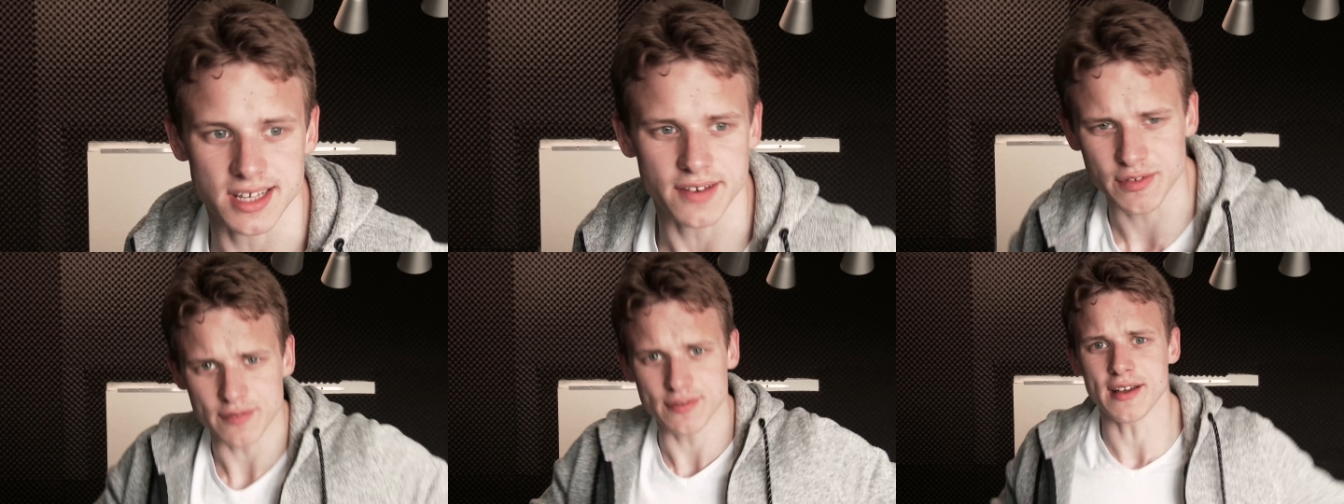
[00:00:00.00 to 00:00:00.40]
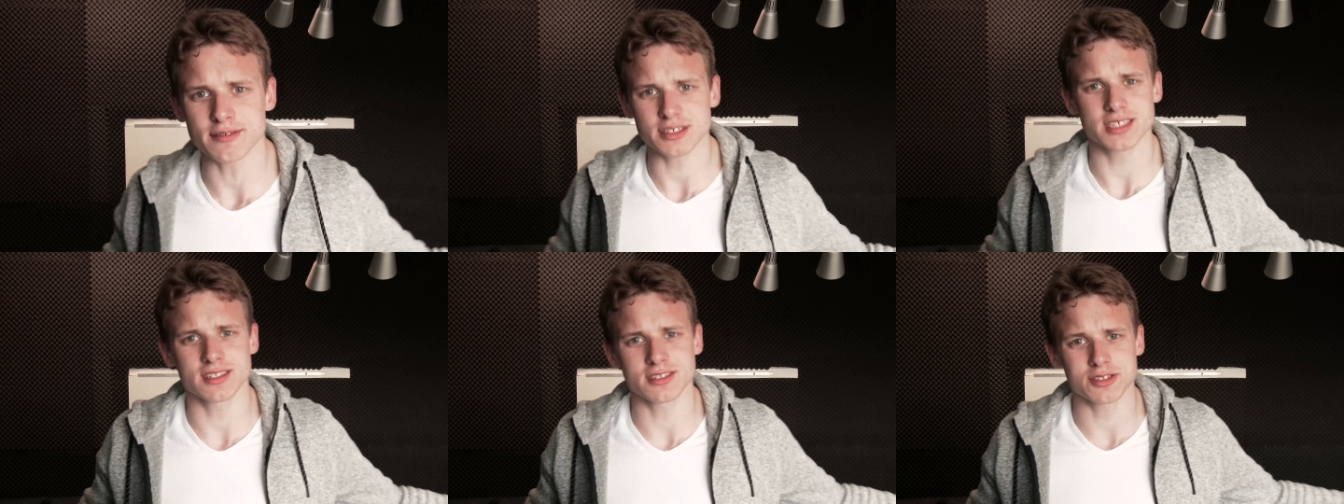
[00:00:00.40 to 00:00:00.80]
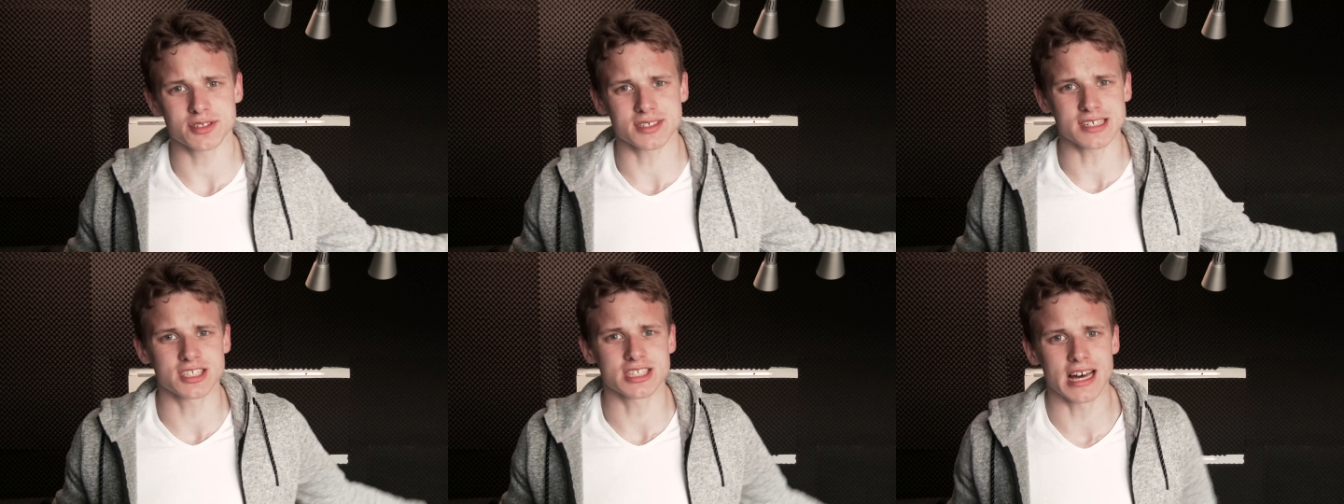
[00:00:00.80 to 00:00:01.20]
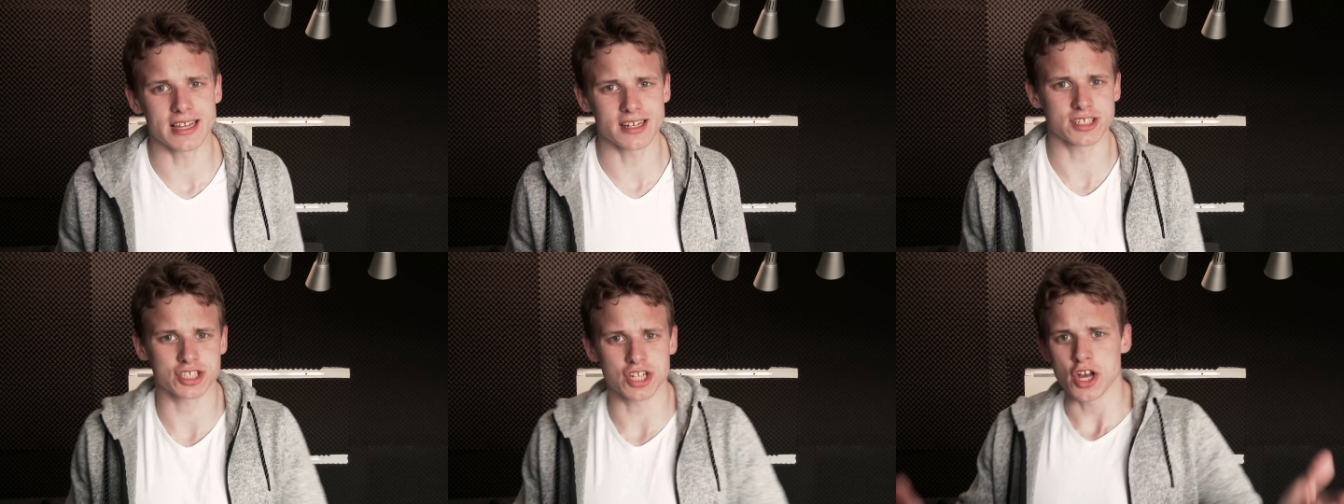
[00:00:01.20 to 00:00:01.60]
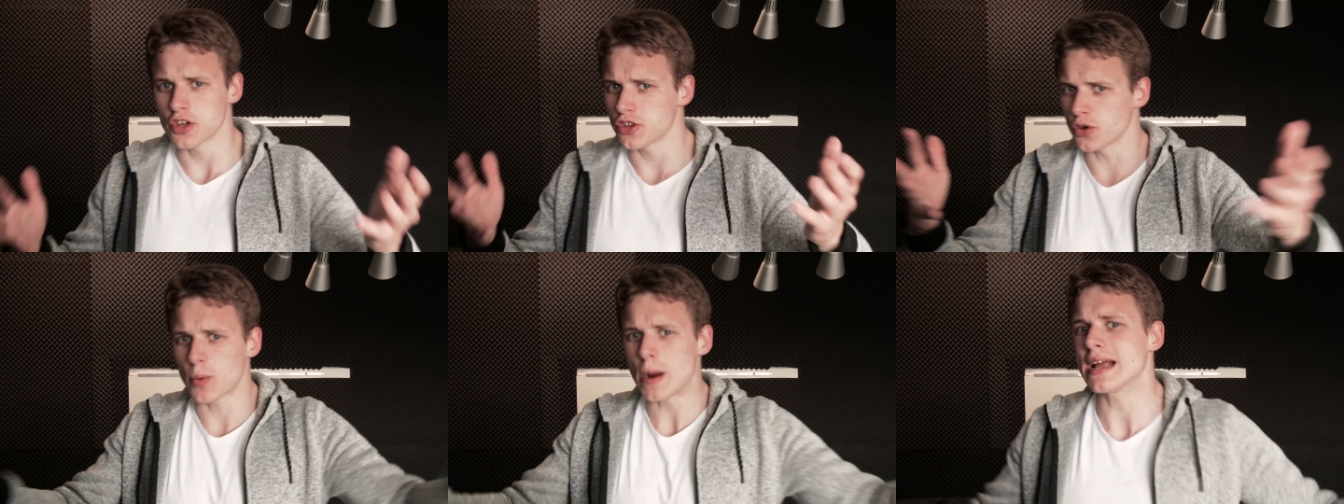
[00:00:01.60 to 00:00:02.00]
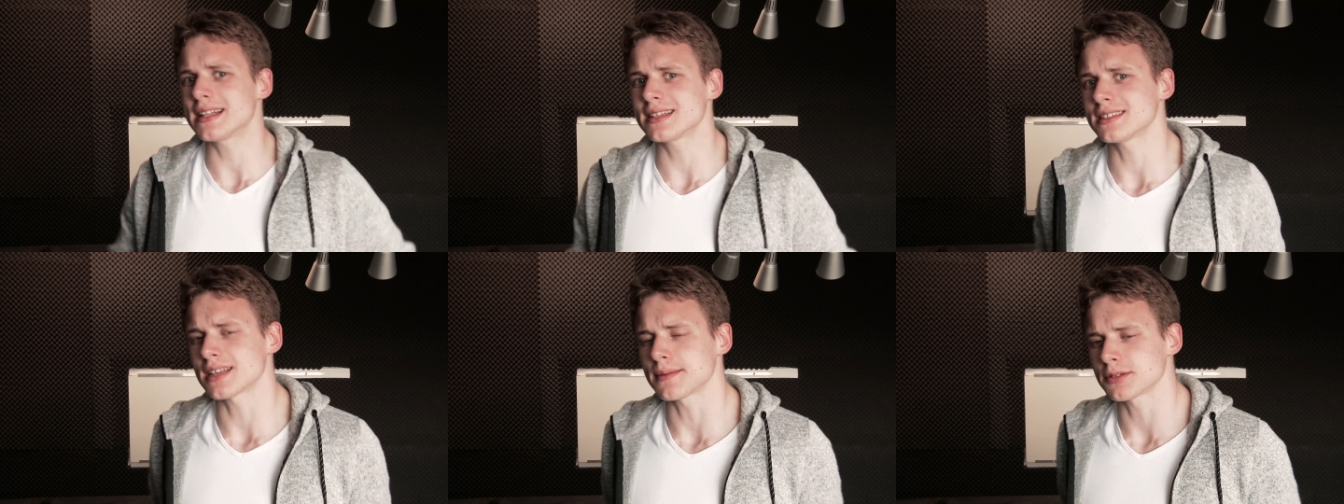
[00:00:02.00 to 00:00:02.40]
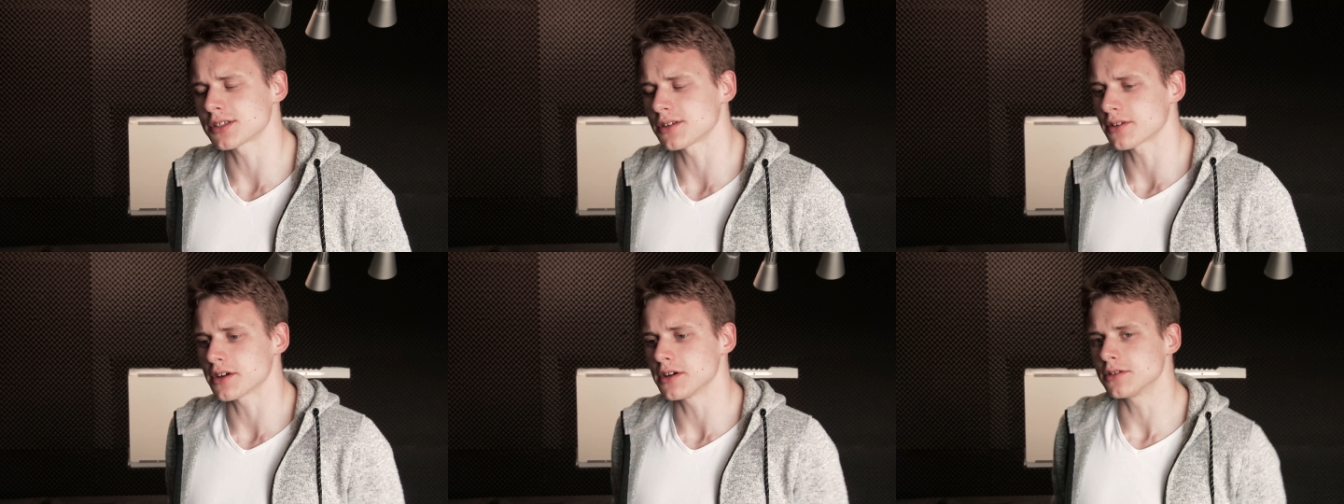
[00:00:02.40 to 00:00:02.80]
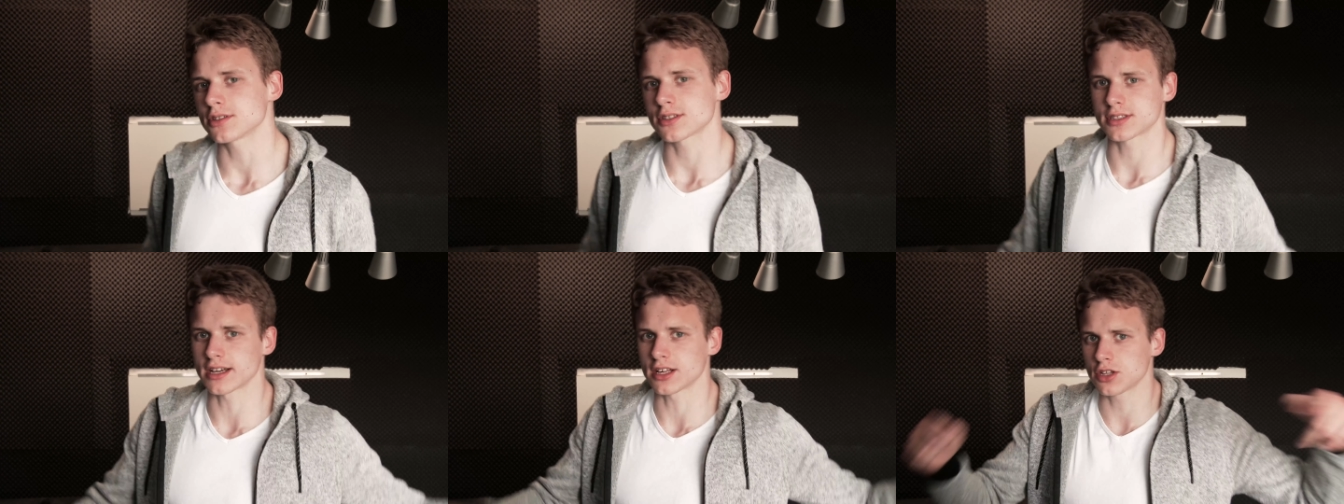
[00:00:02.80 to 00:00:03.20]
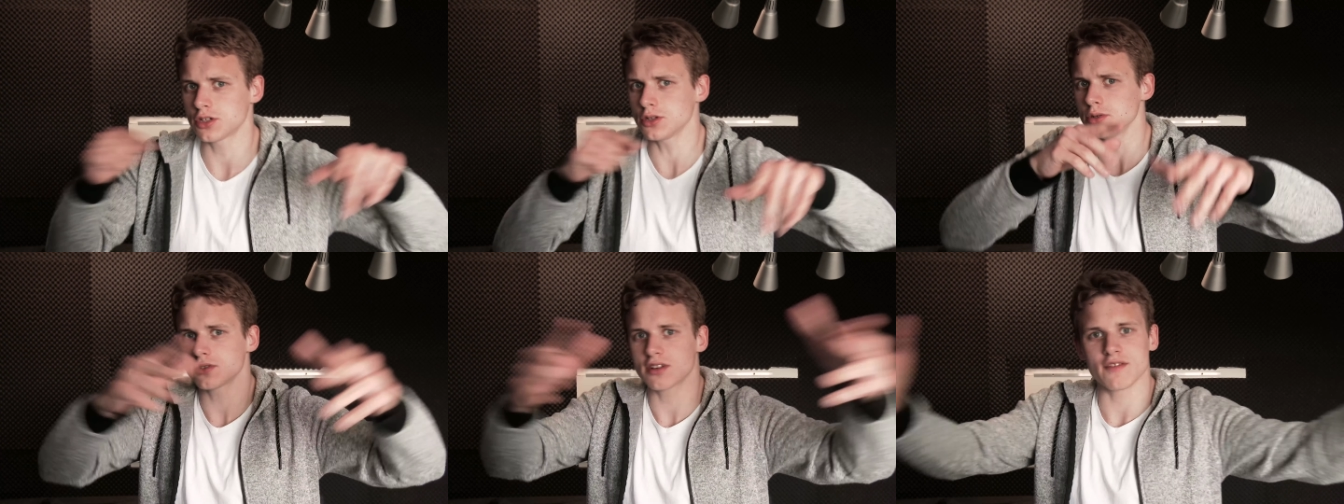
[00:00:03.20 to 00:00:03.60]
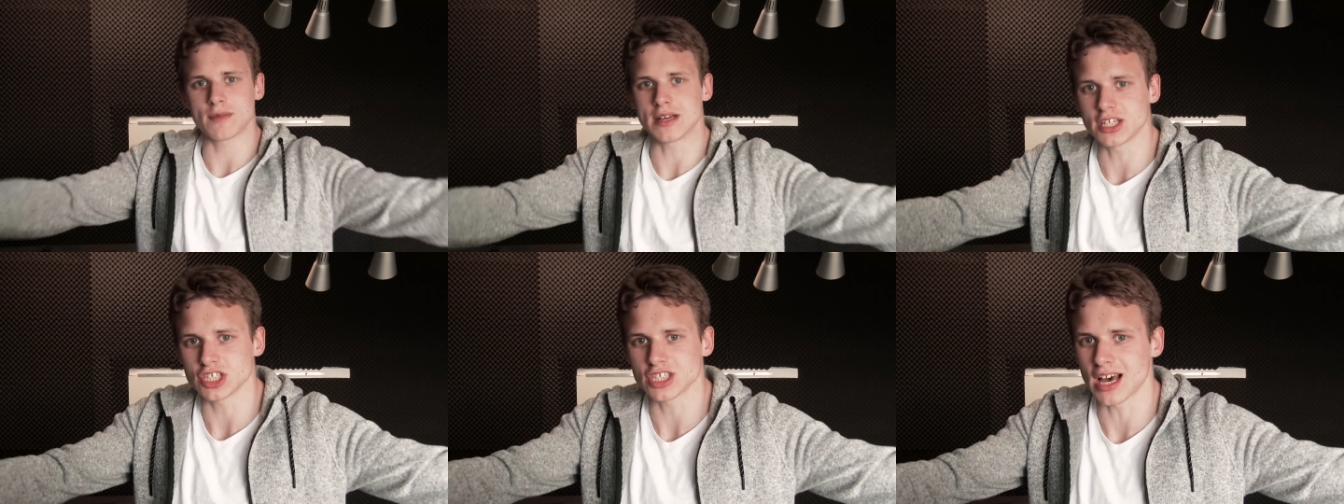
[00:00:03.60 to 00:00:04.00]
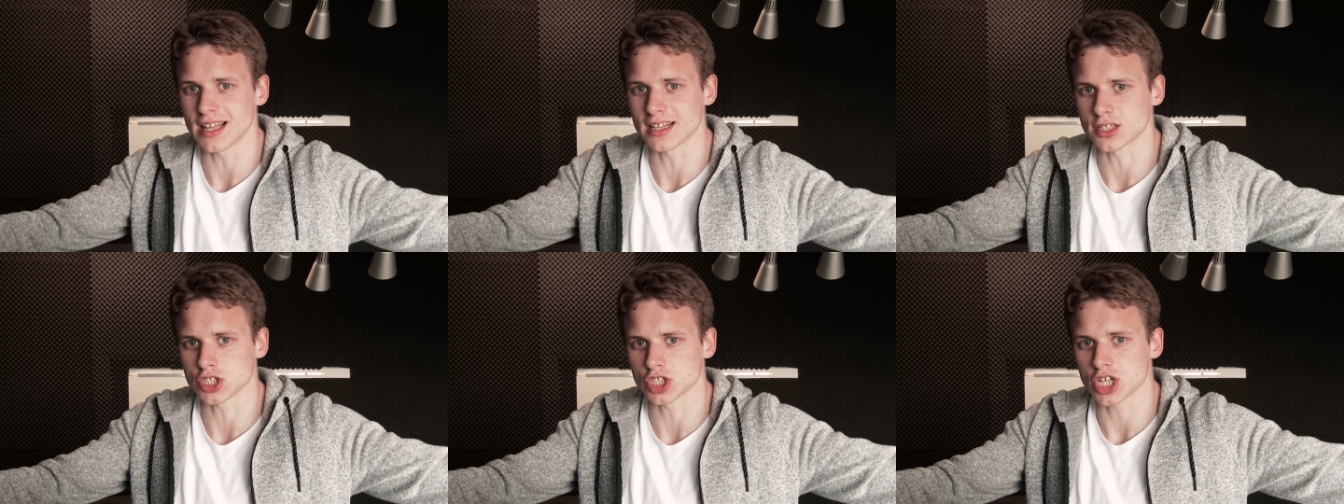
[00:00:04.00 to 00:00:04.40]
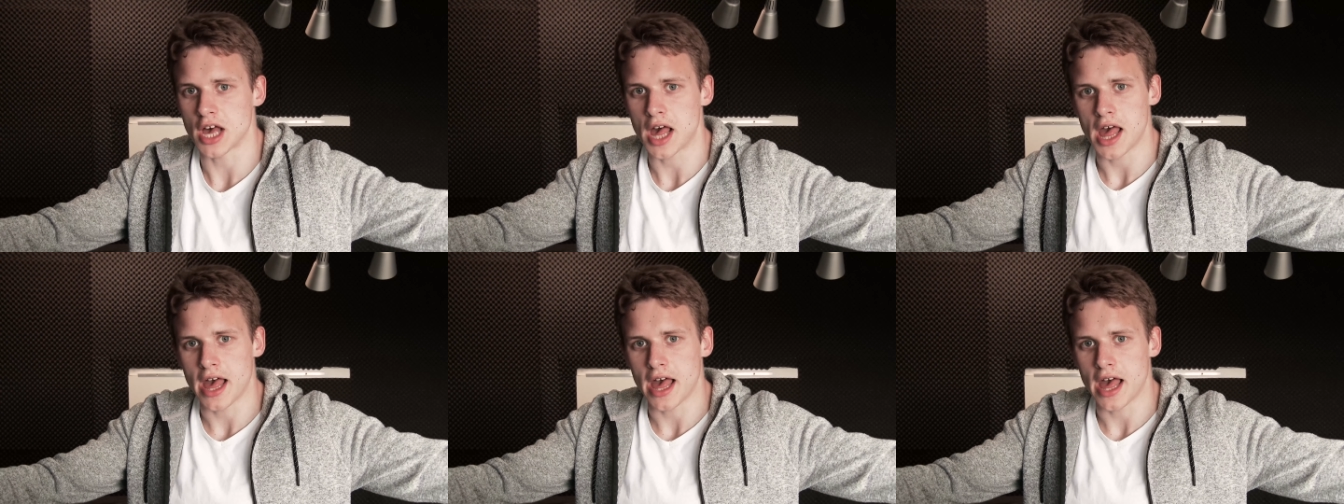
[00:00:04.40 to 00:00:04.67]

If you've never seen a Tuesday challenge, the way that this episode goes is that you give me a challenge